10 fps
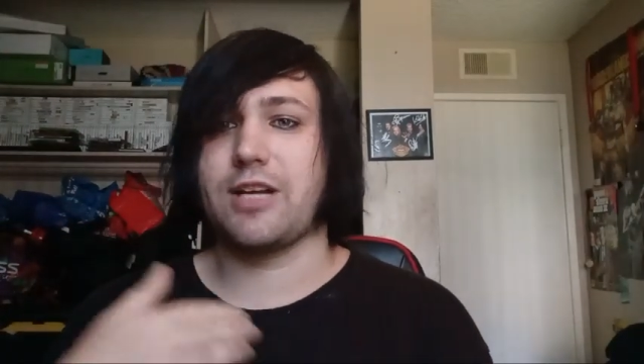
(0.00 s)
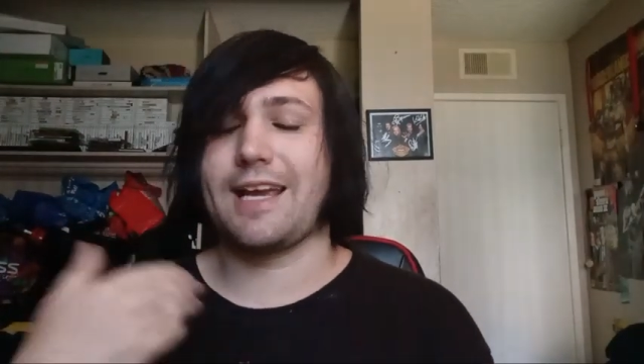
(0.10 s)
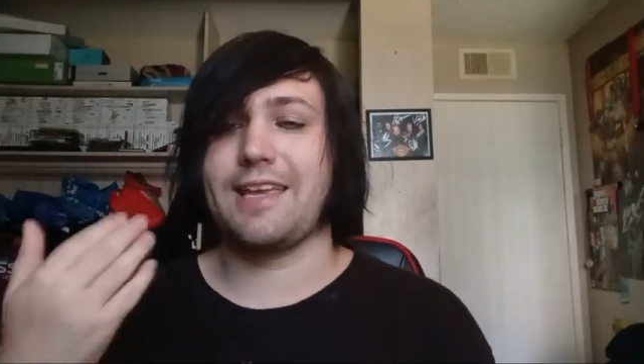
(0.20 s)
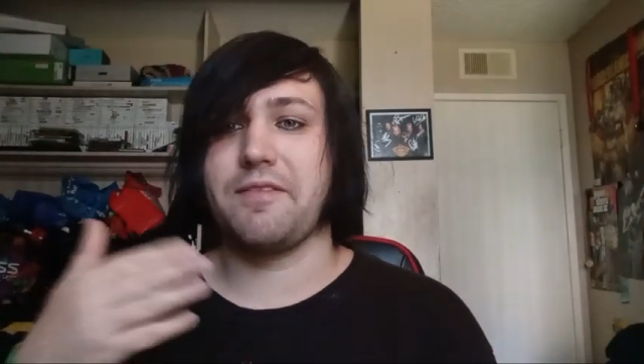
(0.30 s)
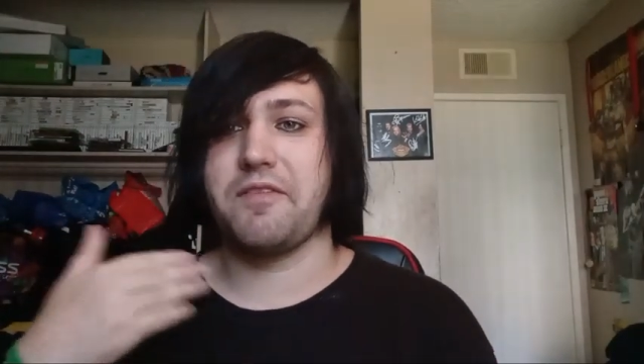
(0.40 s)
I
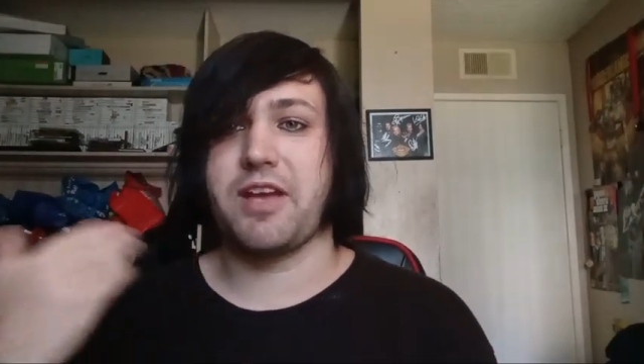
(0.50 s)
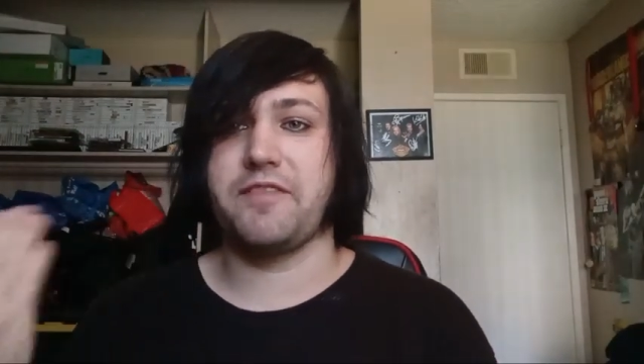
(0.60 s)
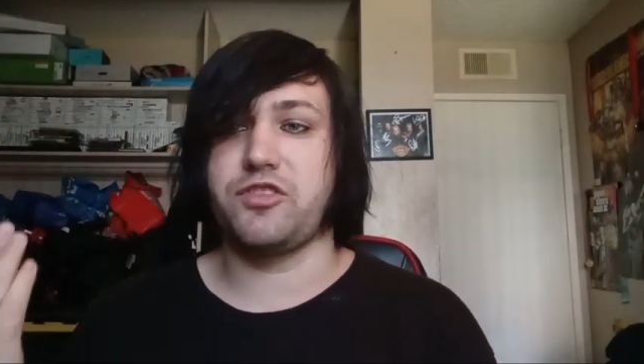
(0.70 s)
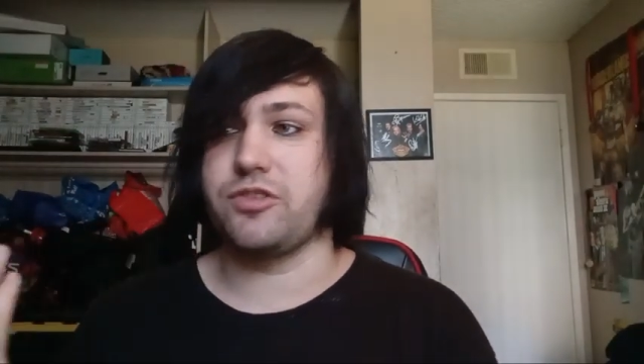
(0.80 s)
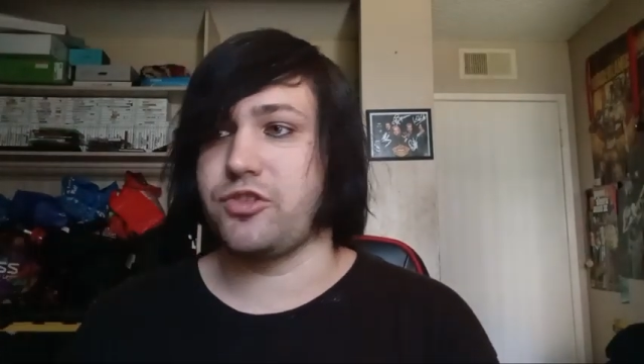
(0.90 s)
can't even have
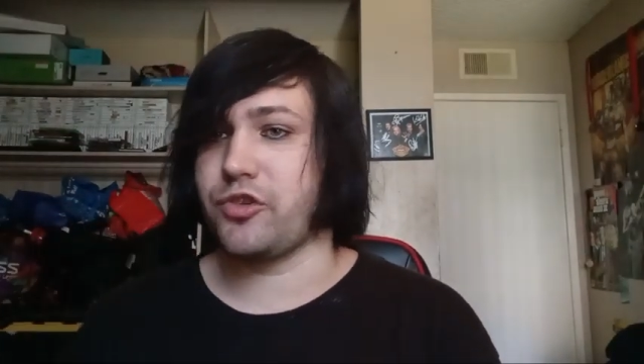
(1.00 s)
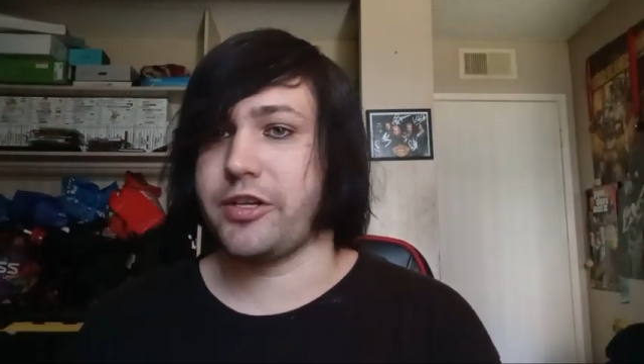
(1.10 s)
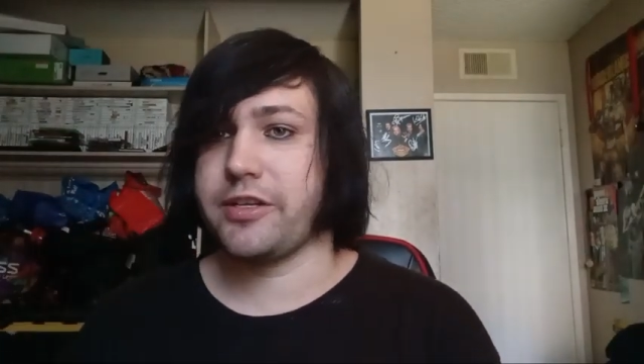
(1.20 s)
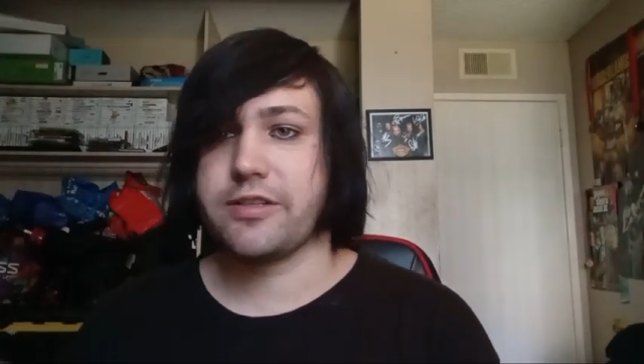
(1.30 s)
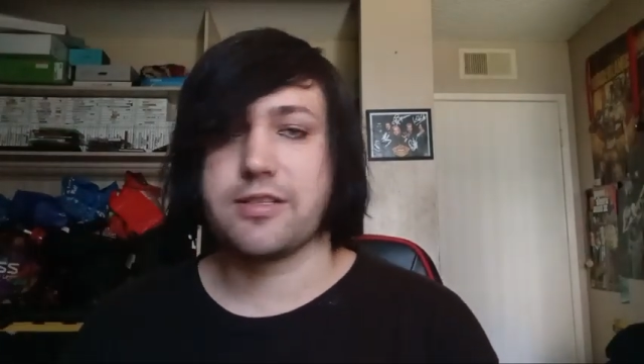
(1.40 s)

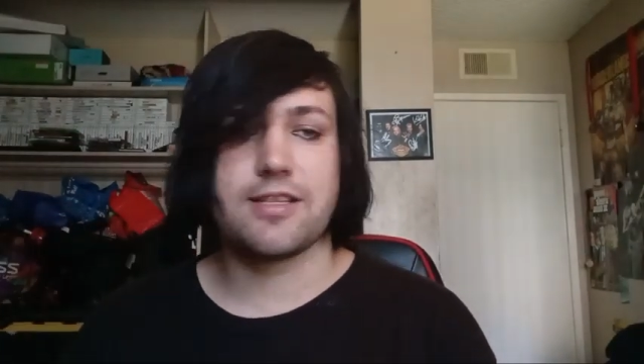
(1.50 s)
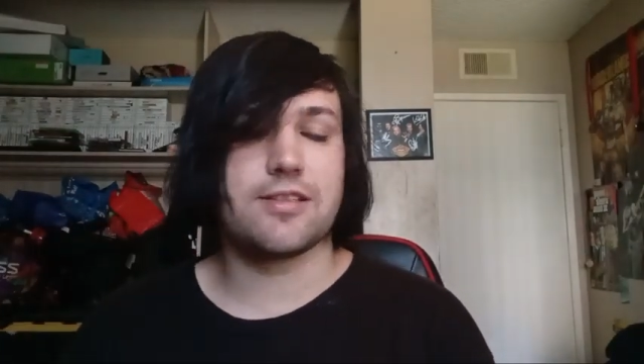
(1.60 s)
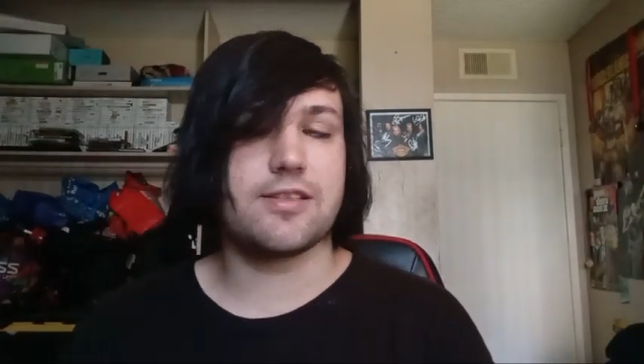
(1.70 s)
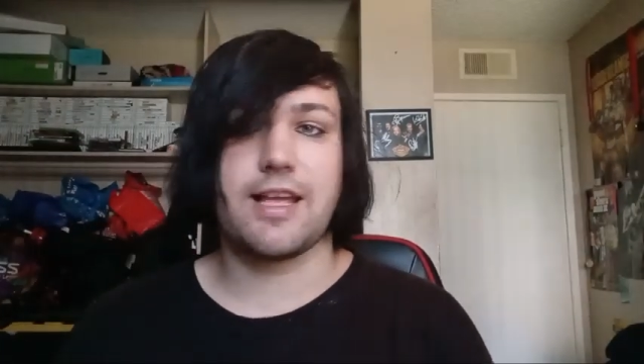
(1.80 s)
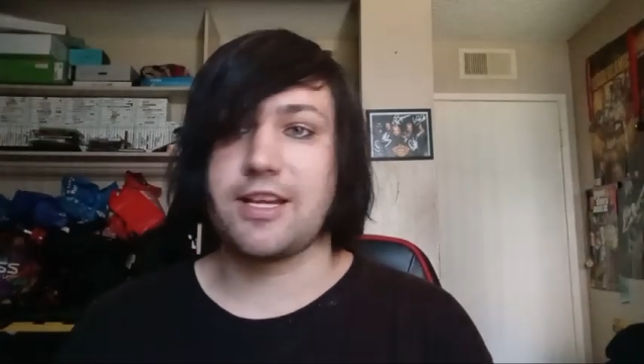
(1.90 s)
drinks at the,
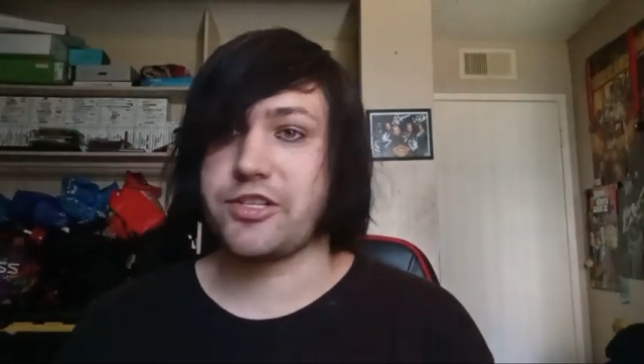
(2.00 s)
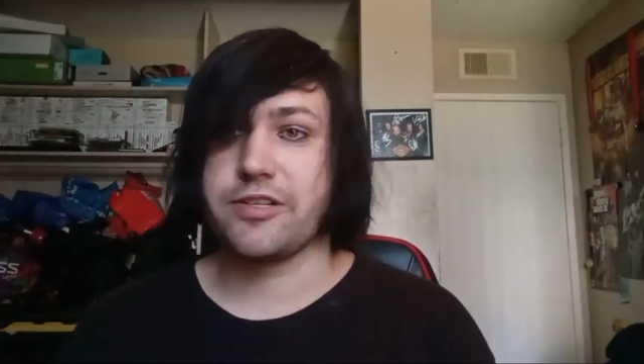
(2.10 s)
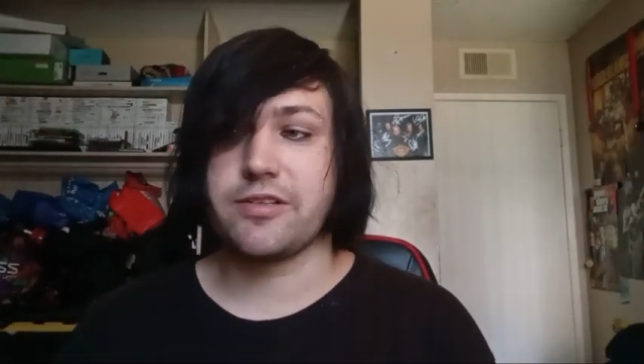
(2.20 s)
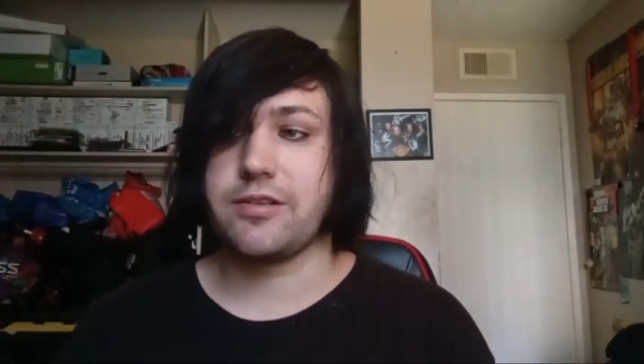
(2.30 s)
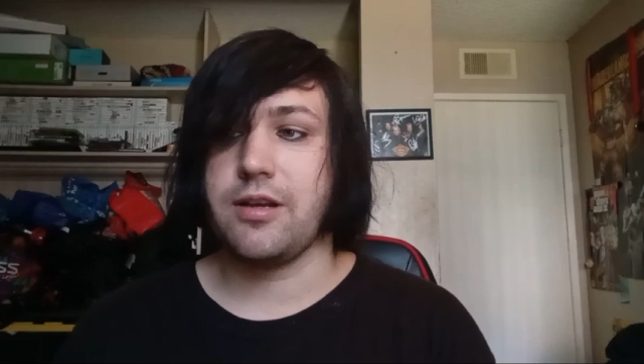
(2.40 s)
last
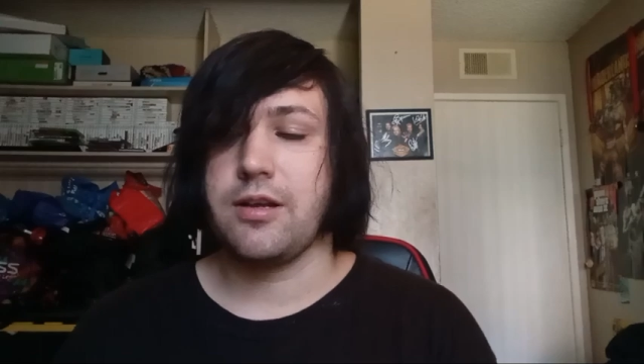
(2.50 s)
year.